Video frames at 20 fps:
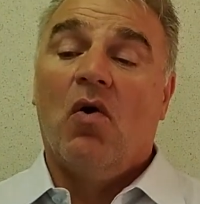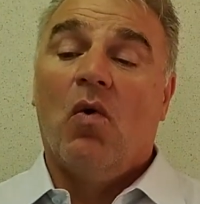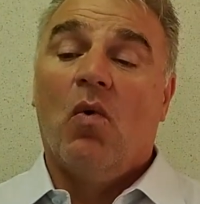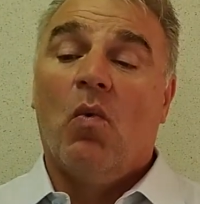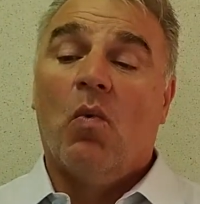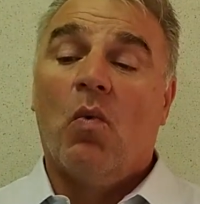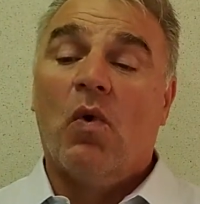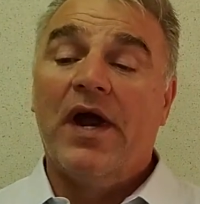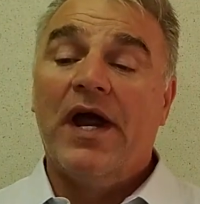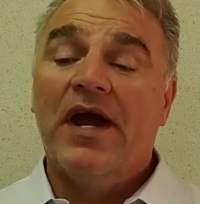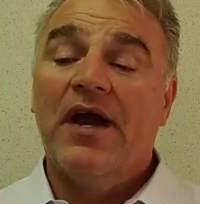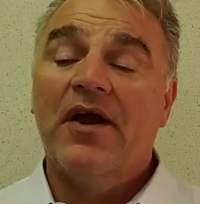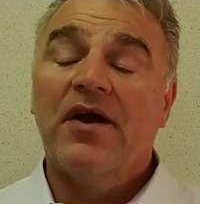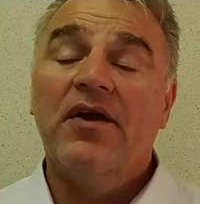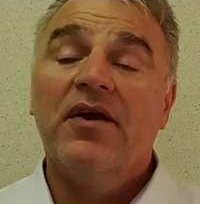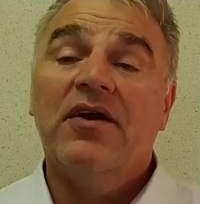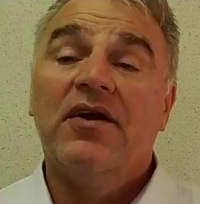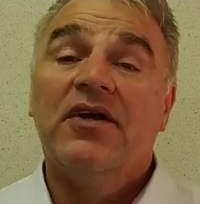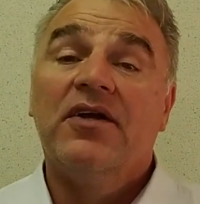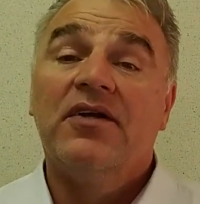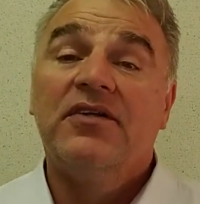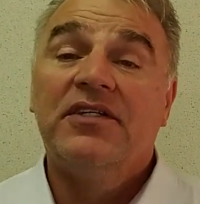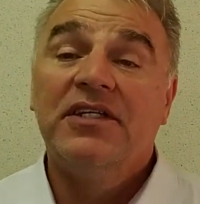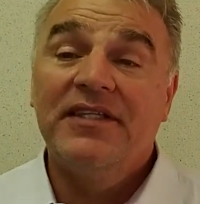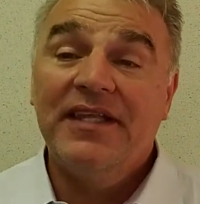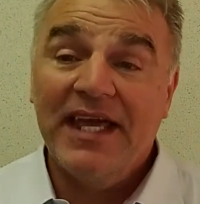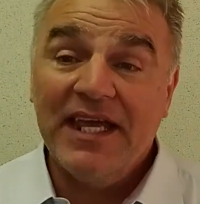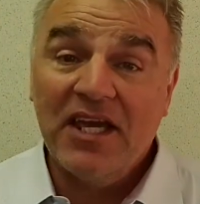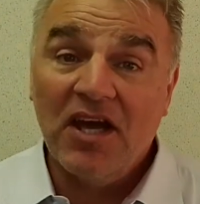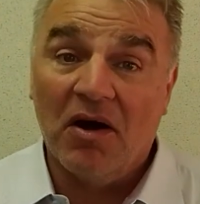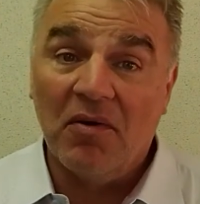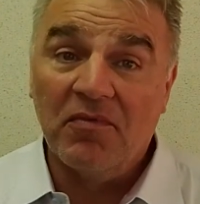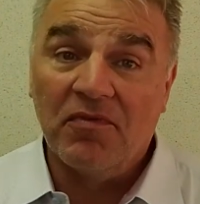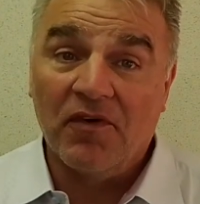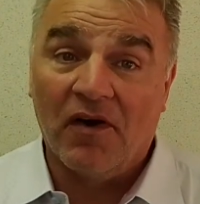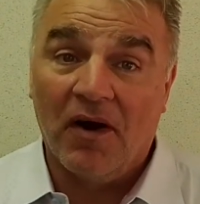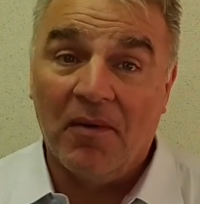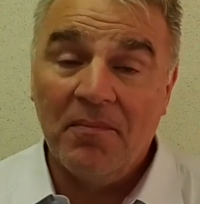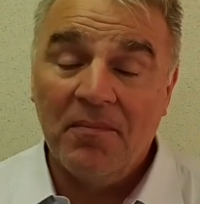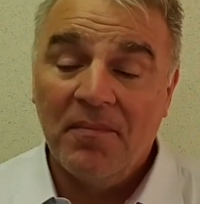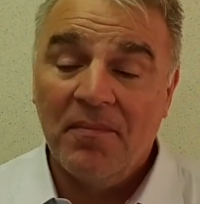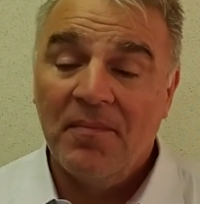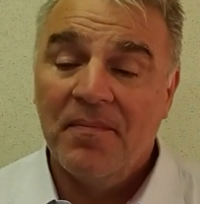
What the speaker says: Where did they come from?